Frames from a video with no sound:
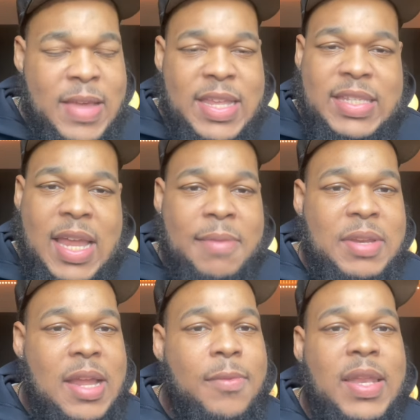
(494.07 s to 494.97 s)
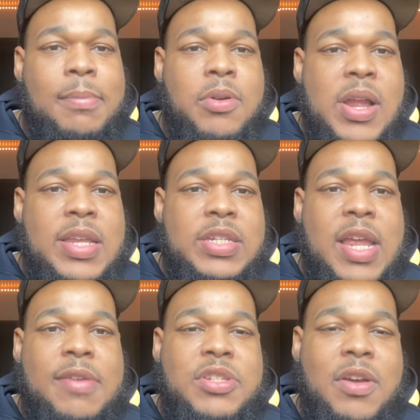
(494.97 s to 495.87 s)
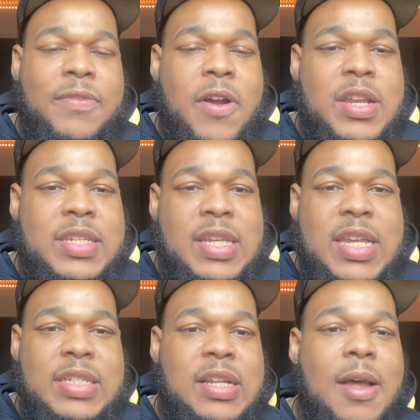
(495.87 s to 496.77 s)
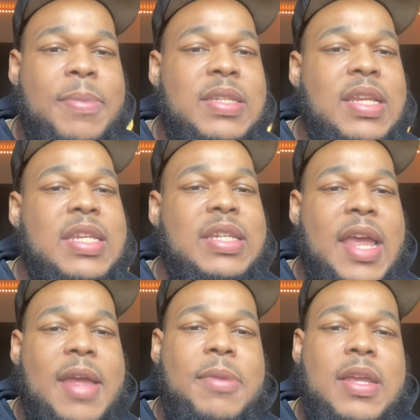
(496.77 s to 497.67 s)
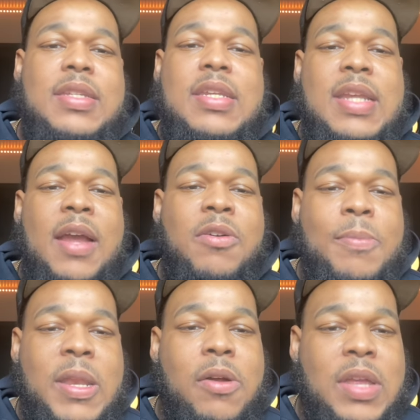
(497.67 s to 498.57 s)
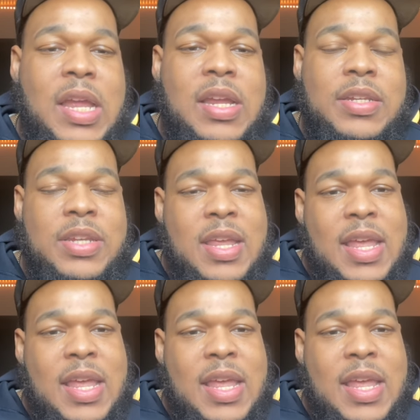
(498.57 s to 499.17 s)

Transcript: Same thing with LeBron James. So far this season, up into this game against the Sacramento Kings,